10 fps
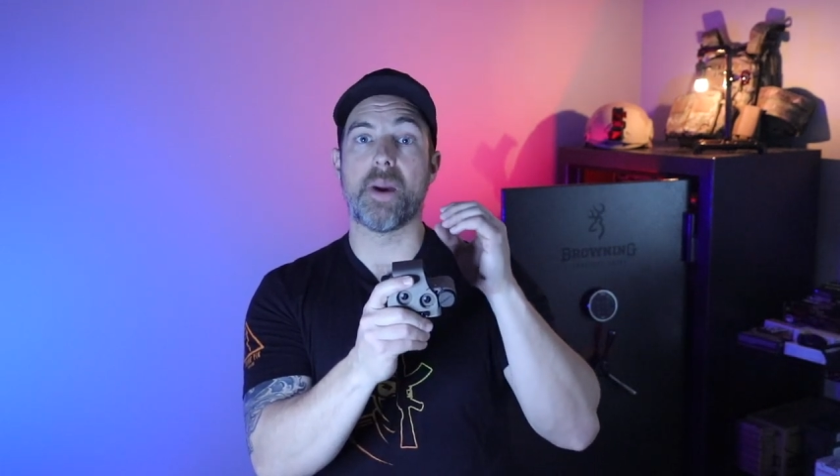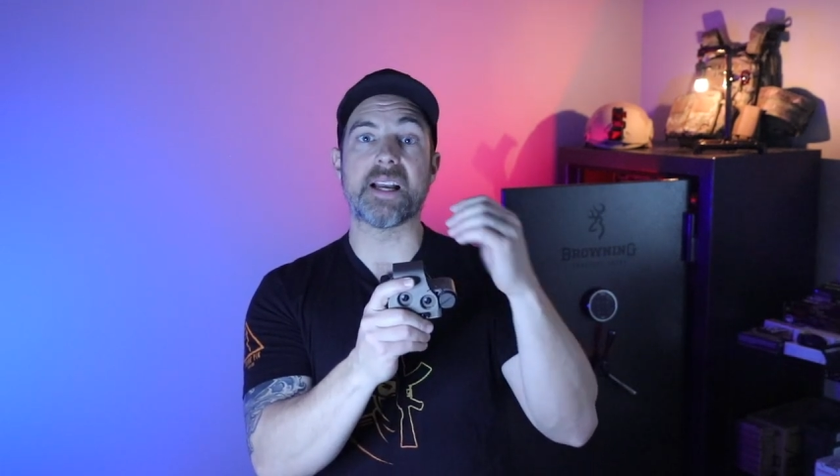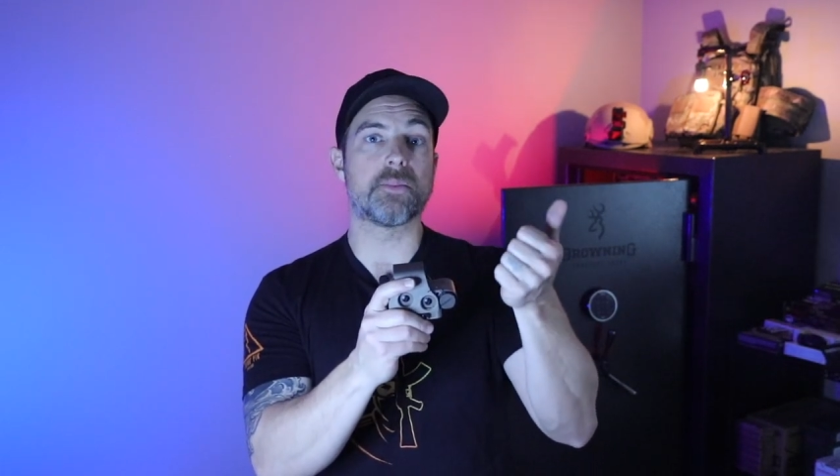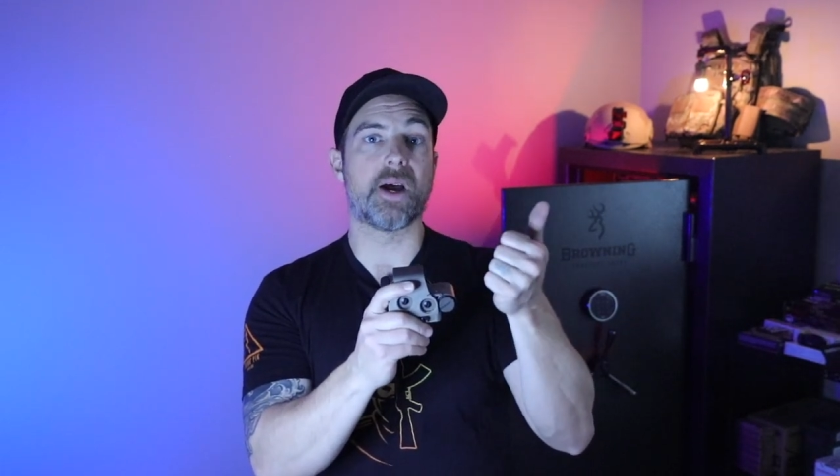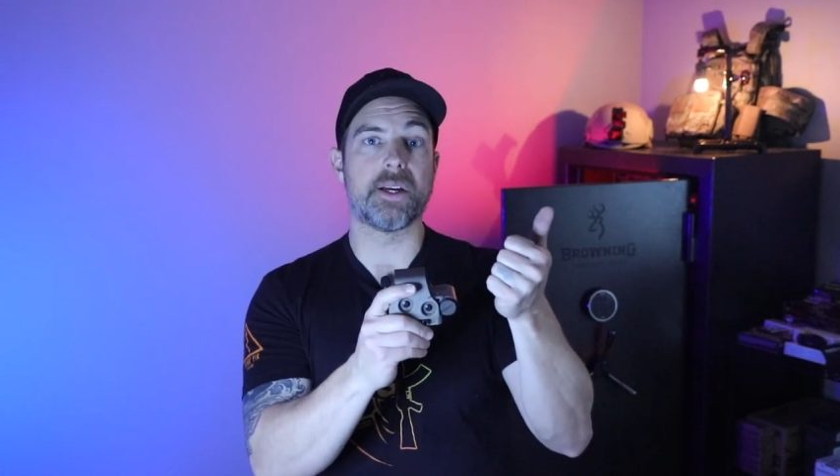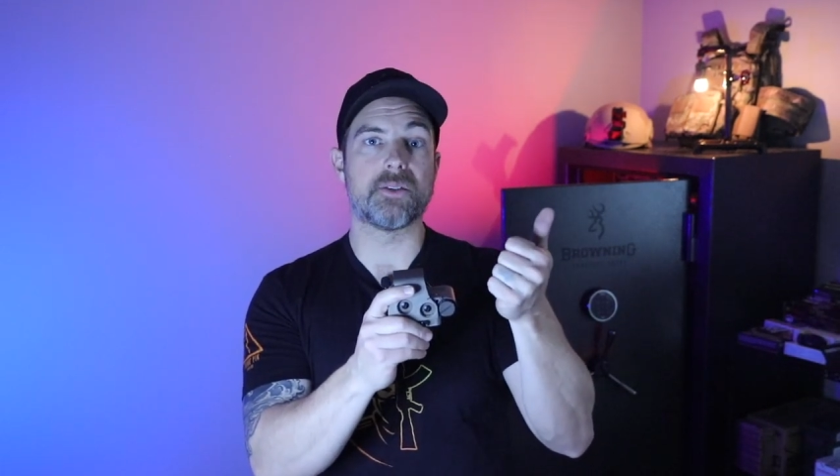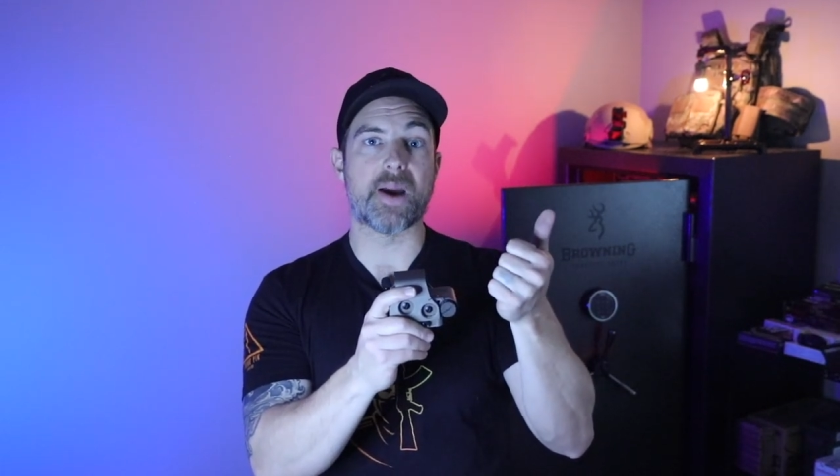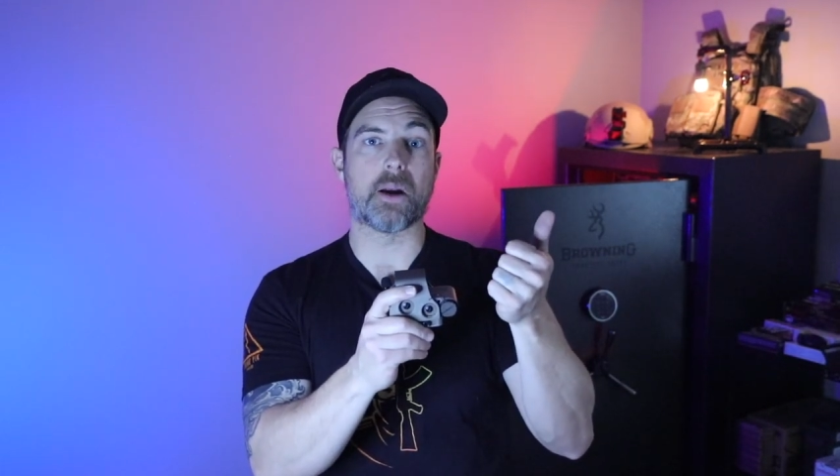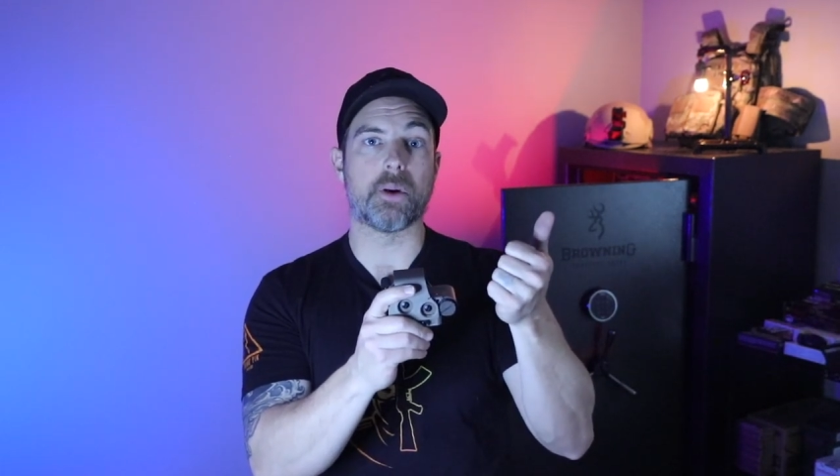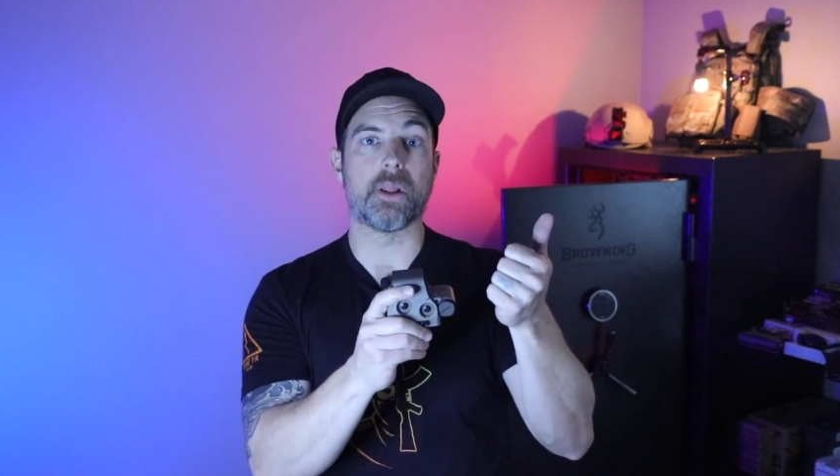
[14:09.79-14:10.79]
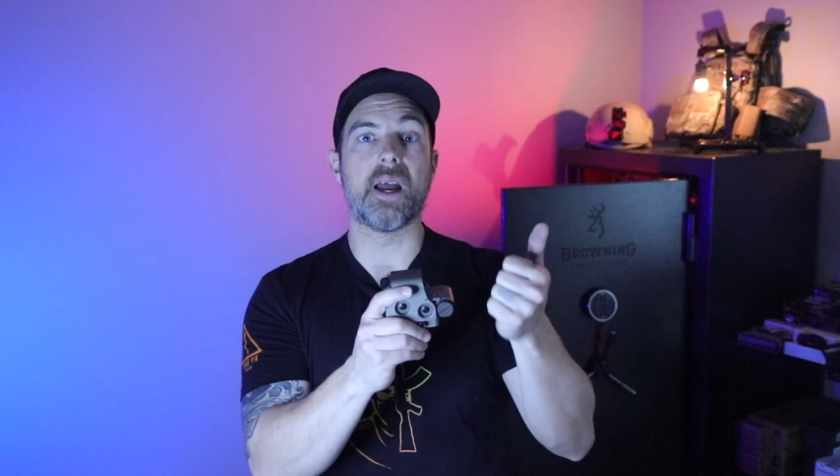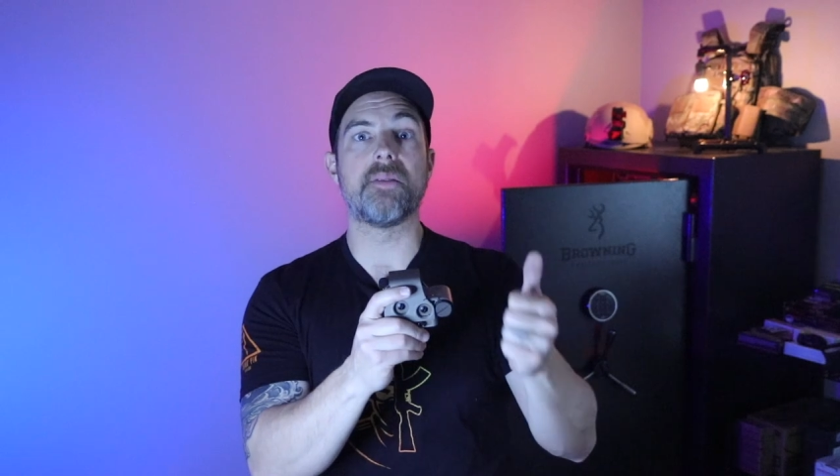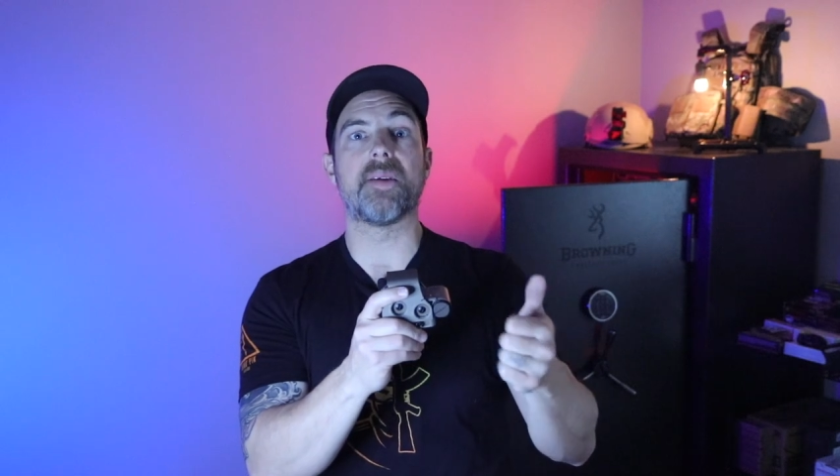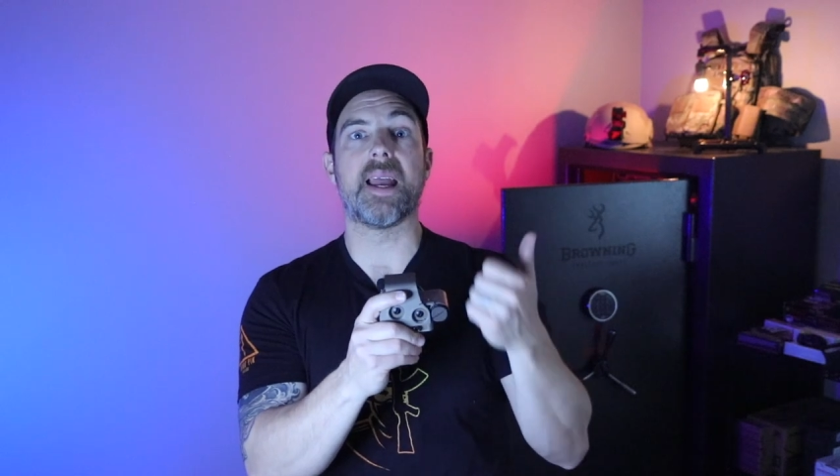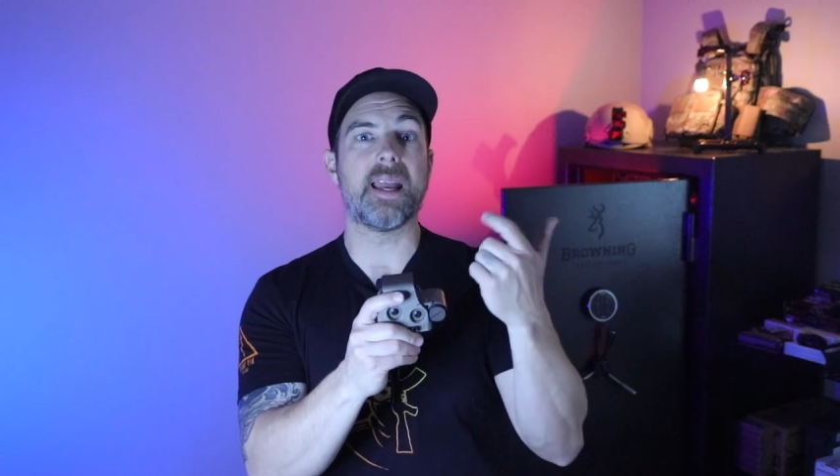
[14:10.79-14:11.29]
maximize battery life